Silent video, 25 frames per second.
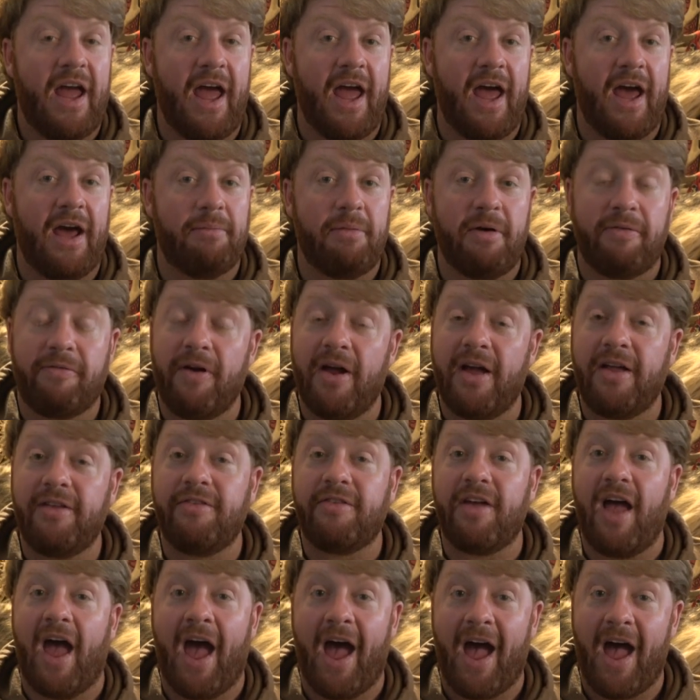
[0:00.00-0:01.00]
and my
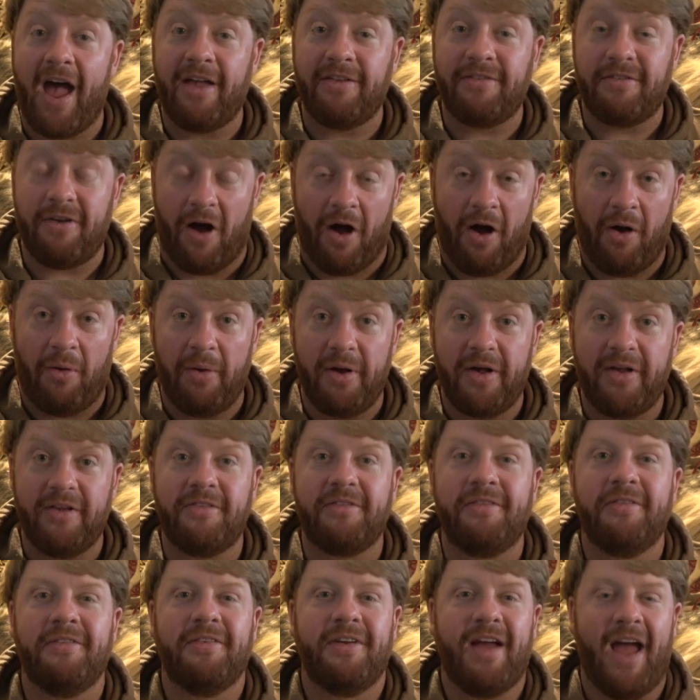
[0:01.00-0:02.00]
friends, as
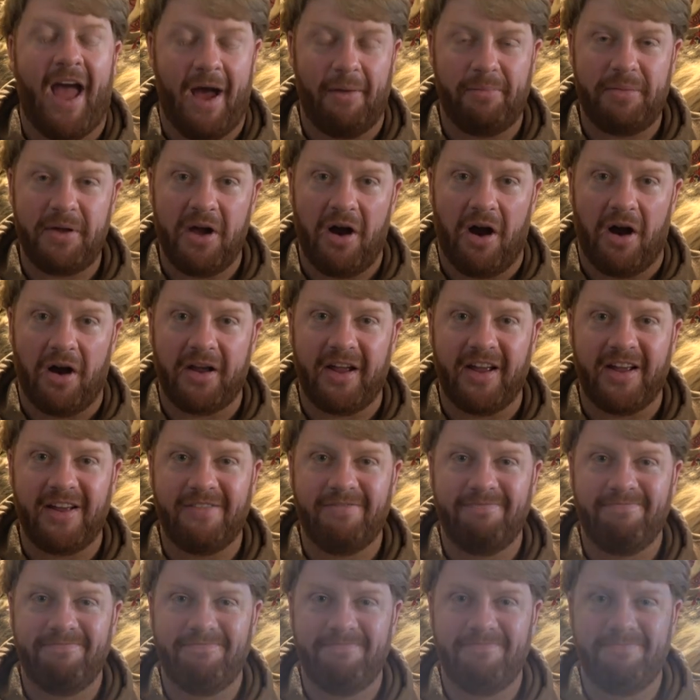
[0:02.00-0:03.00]
always, happy
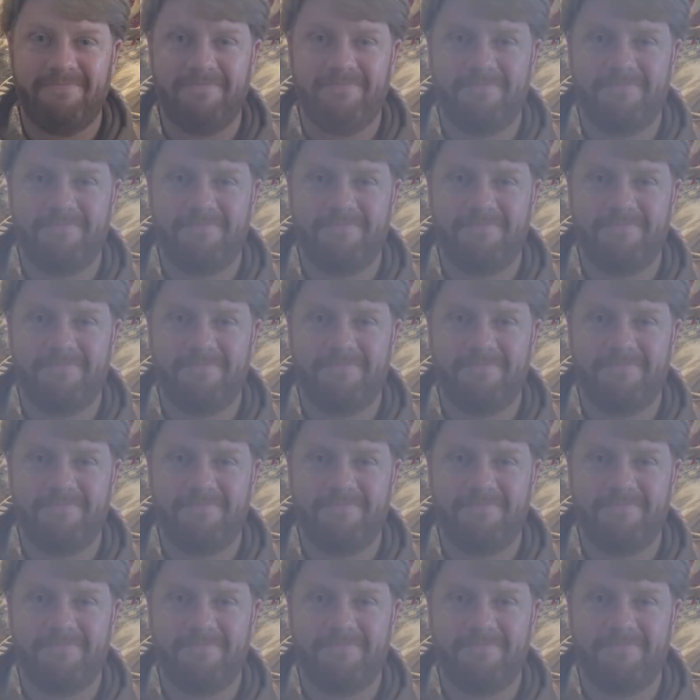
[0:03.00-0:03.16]
hawking.